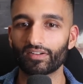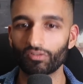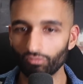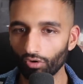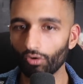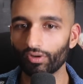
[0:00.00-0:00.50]

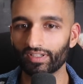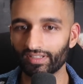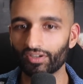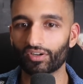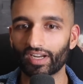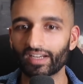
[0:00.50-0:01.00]
grow in
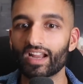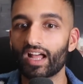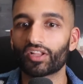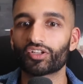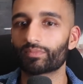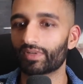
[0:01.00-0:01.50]
your
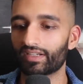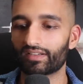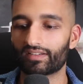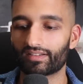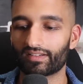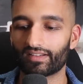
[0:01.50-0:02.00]

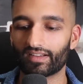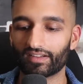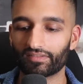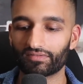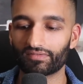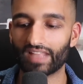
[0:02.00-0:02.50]
acknowledgement
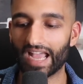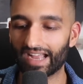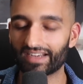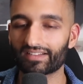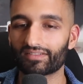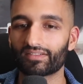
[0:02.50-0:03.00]
of
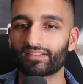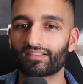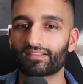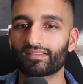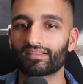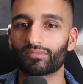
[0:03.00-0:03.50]
that,
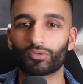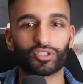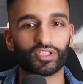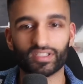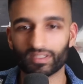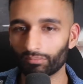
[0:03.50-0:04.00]
which
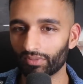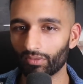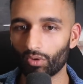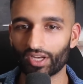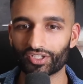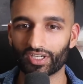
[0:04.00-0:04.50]
is simply
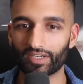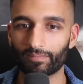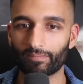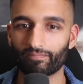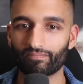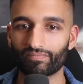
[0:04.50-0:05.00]

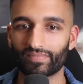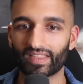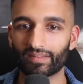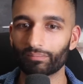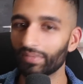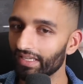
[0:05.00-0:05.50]
watching.
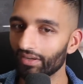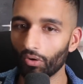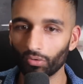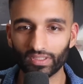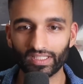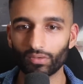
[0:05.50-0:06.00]
Be
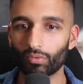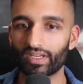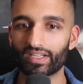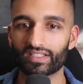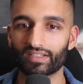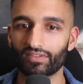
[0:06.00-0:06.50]
only the
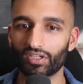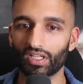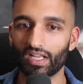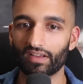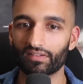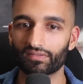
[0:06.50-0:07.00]
witness of your
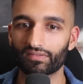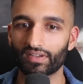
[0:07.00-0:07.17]
life.